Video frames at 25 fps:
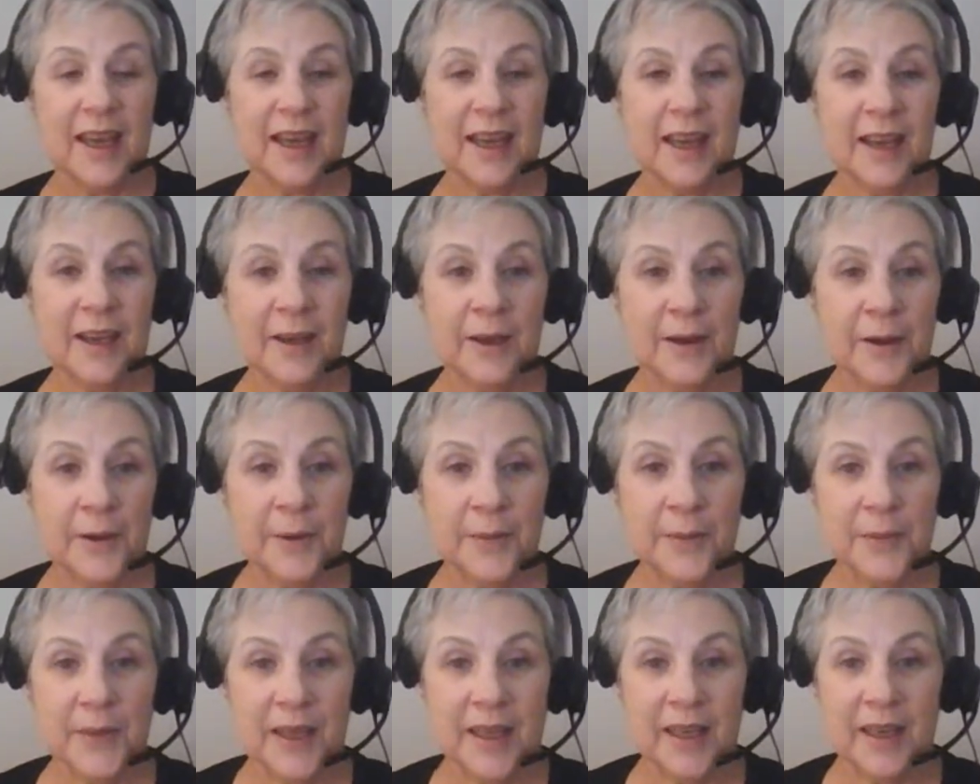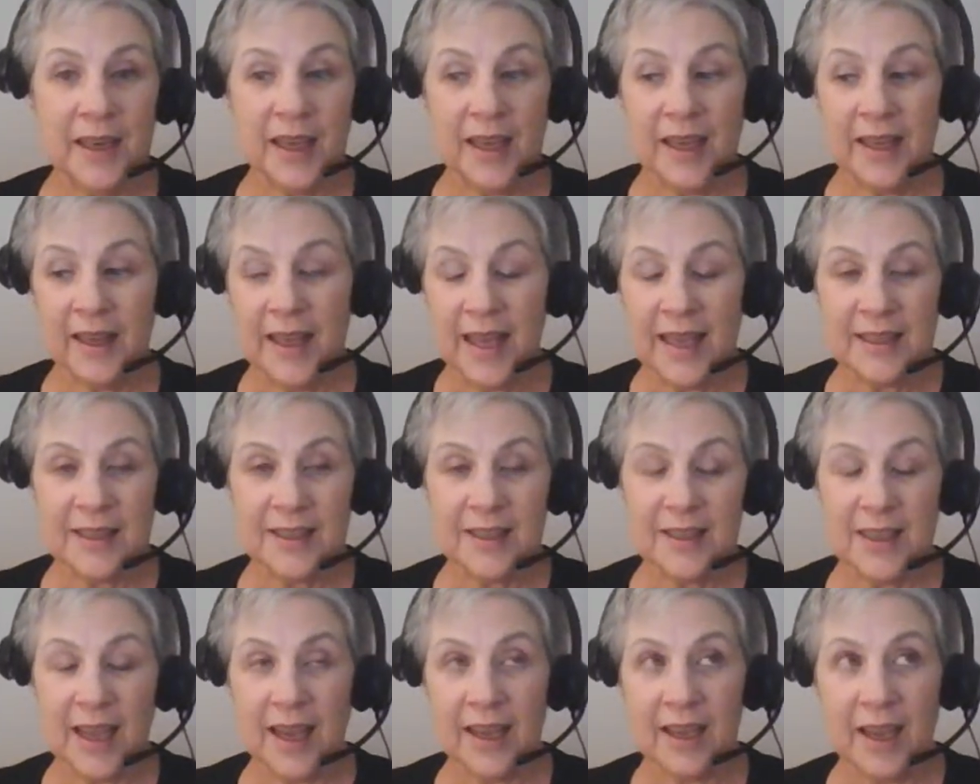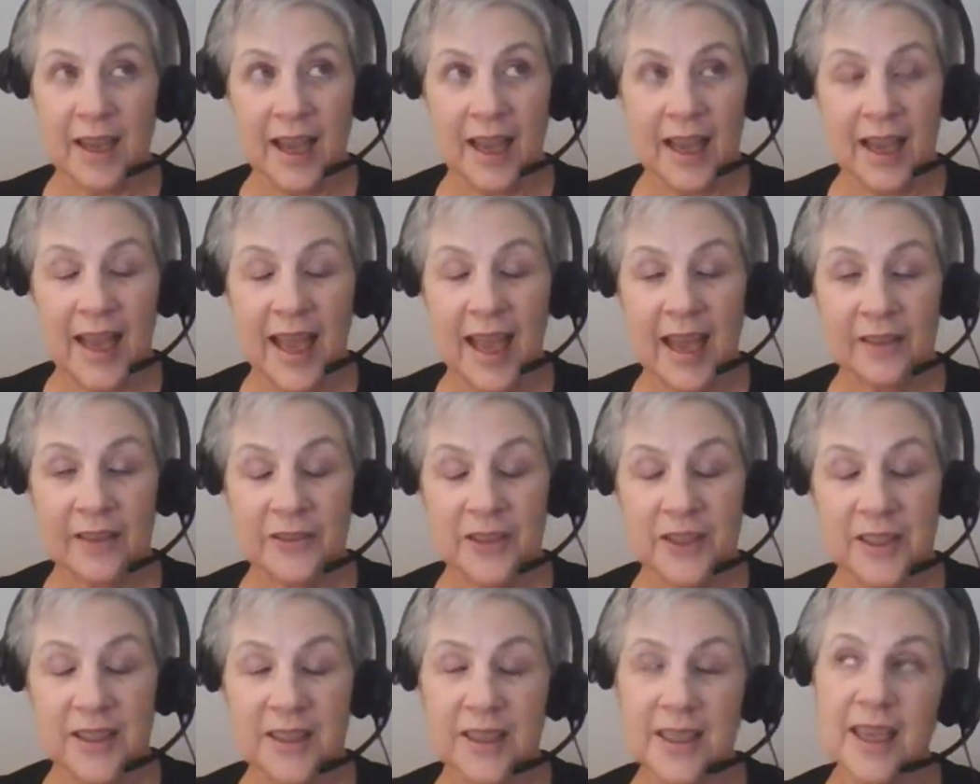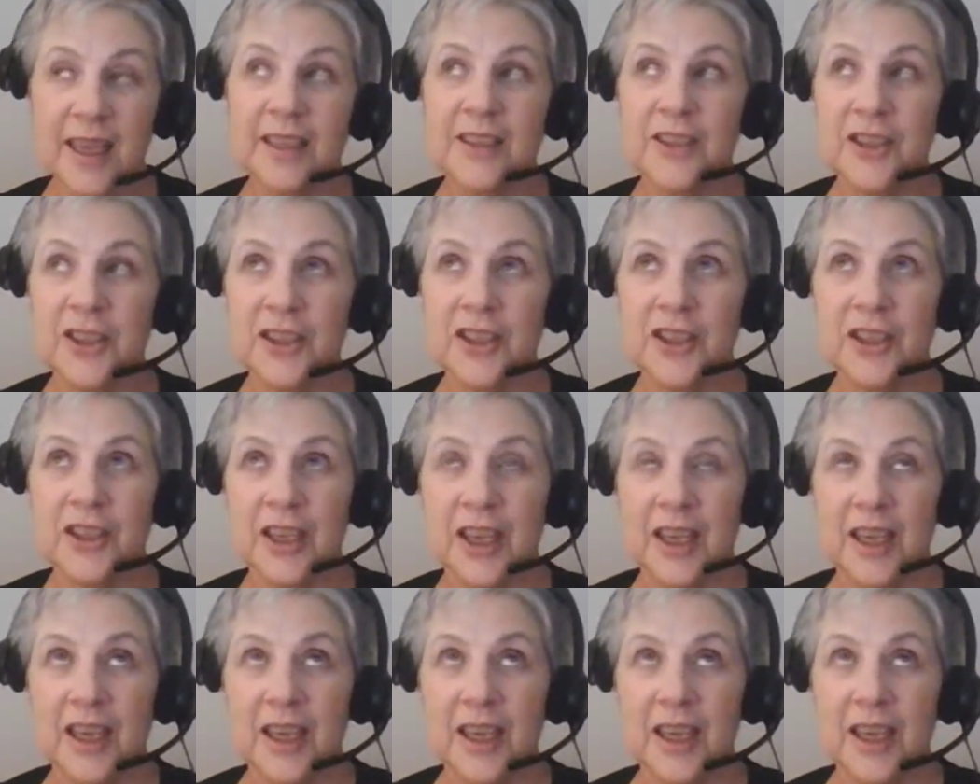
And that's, I have such